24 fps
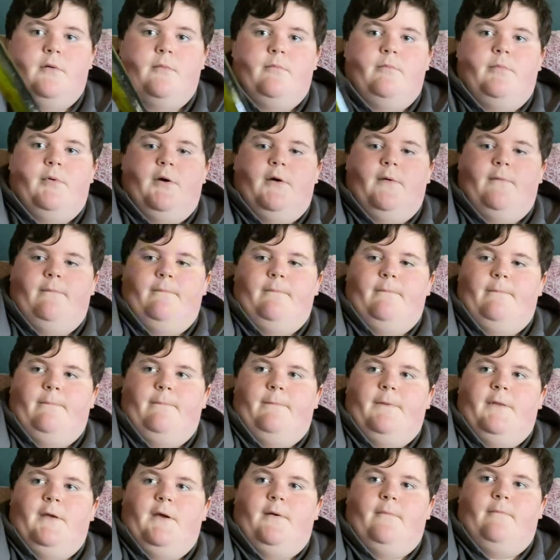But
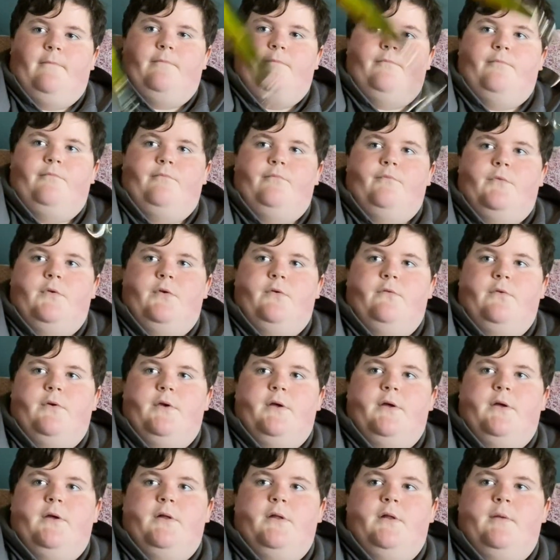yeah,
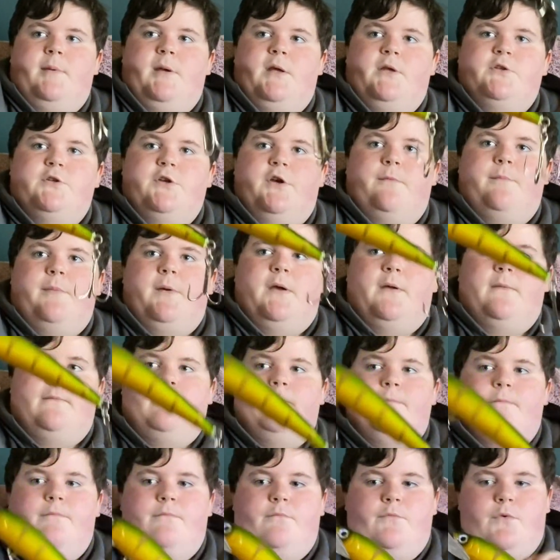really big jerk bait,
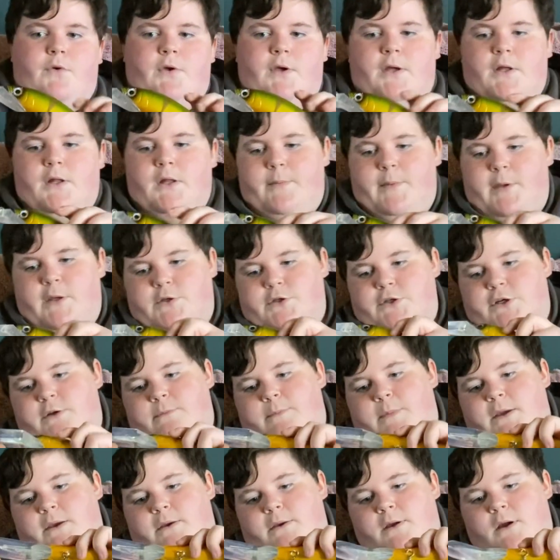really big jerk
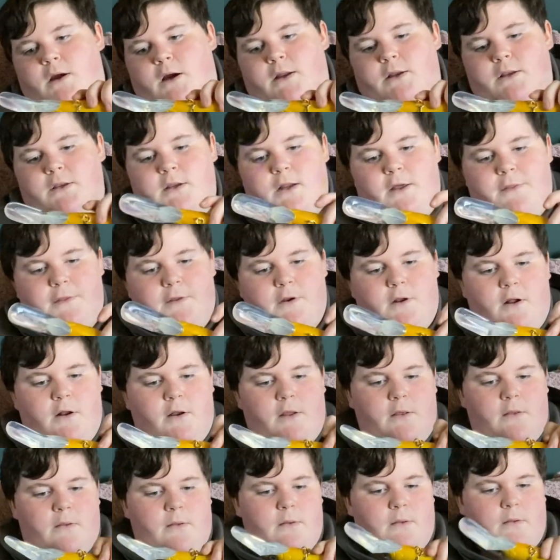bait. Caught nothing on it,